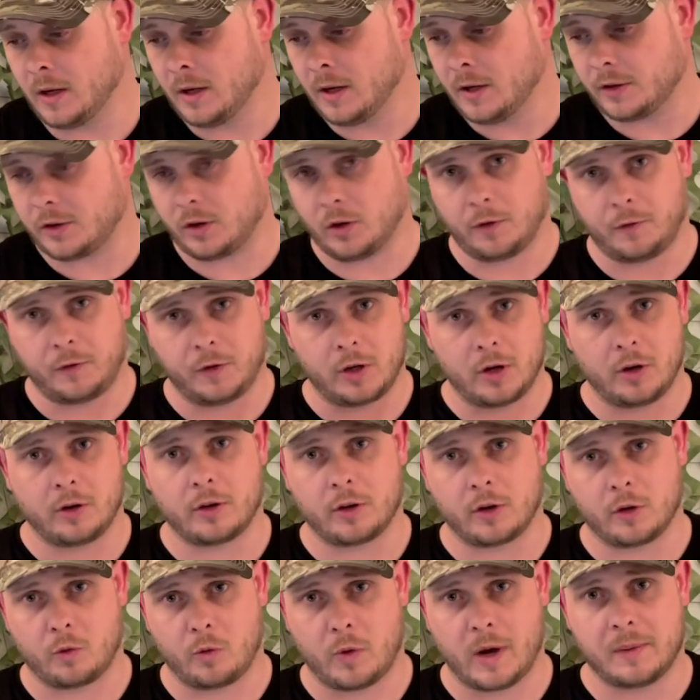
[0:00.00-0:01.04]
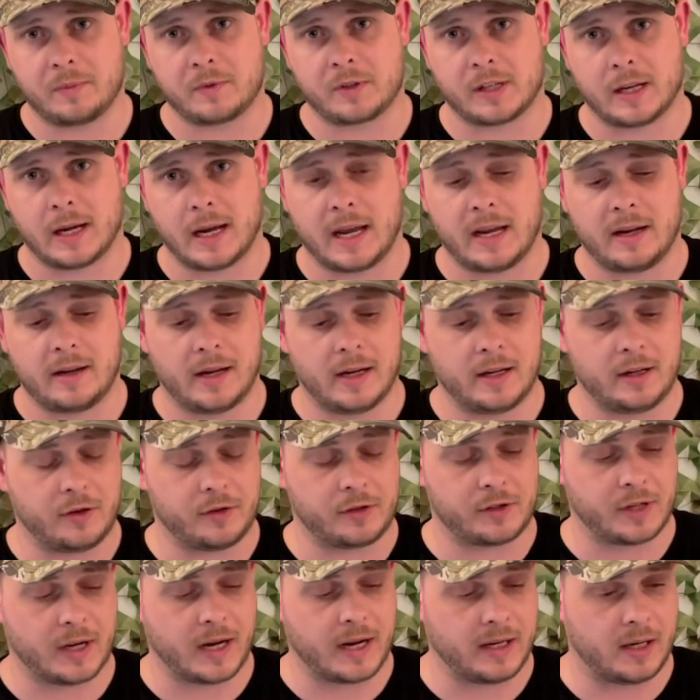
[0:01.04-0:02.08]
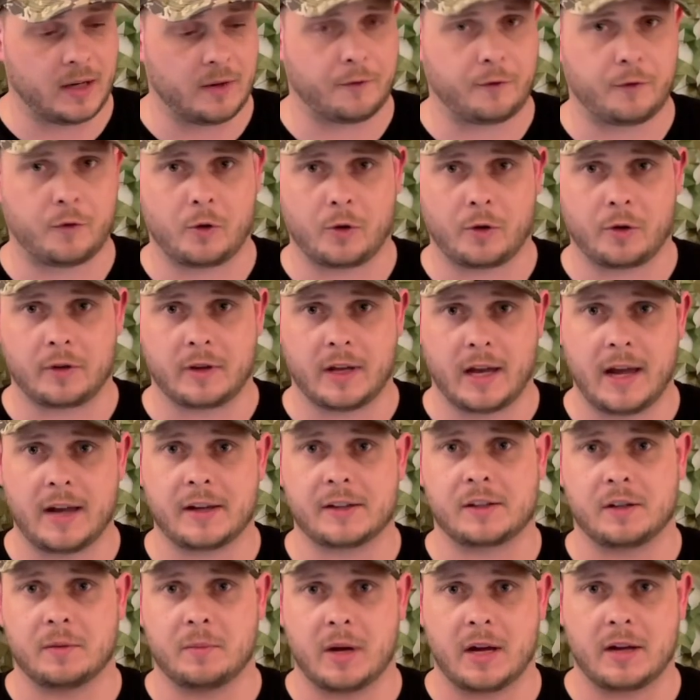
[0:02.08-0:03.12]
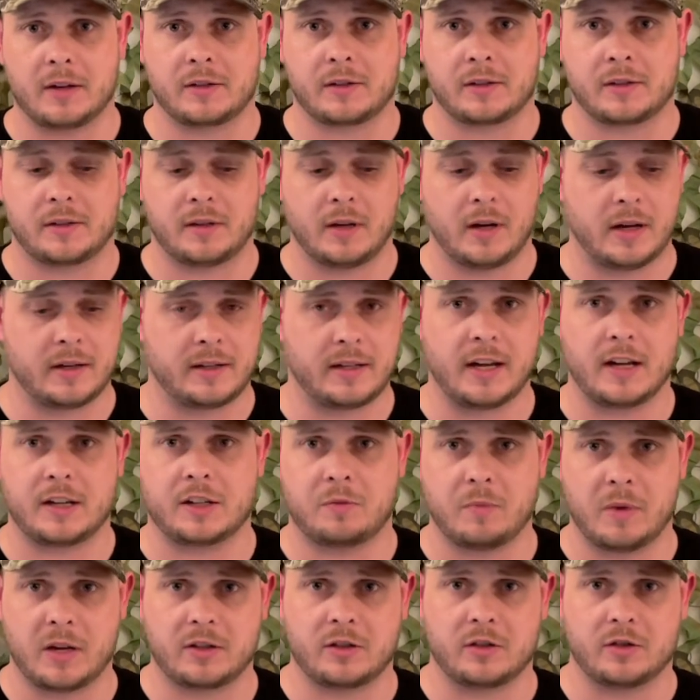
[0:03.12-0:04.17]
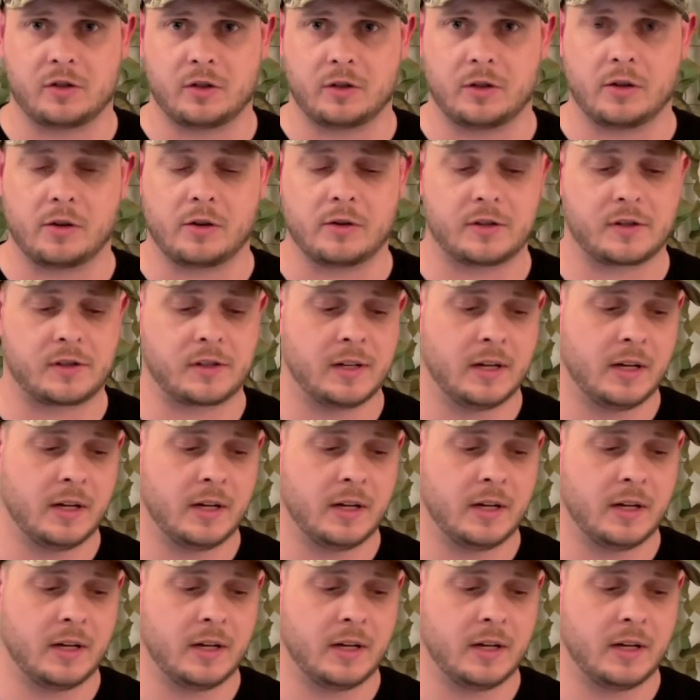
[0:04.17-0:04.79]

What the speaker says: So if you go to their website and you sign up for the SMS text message alerts,